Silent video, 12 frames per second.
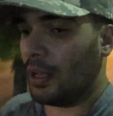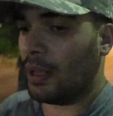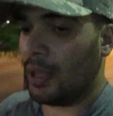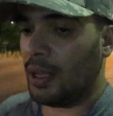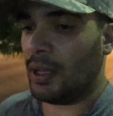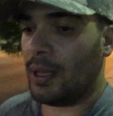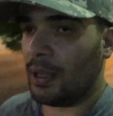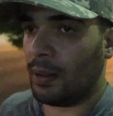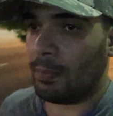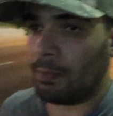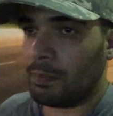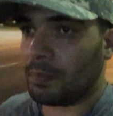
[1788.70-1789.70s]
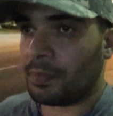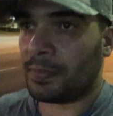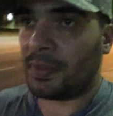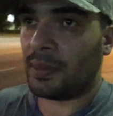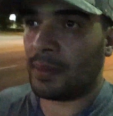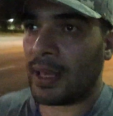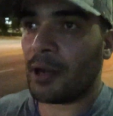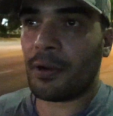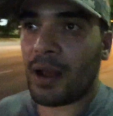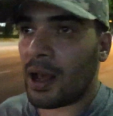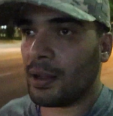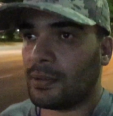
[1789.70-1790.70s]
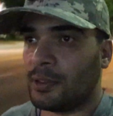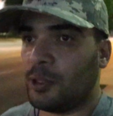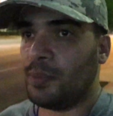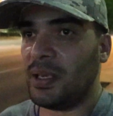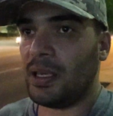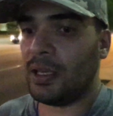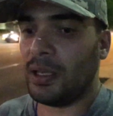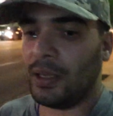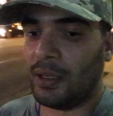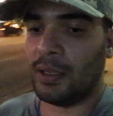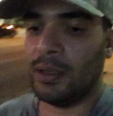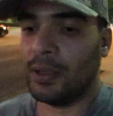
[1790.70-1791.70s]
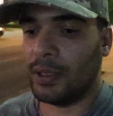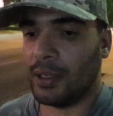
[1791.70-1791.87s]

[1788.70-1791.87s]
they are not to be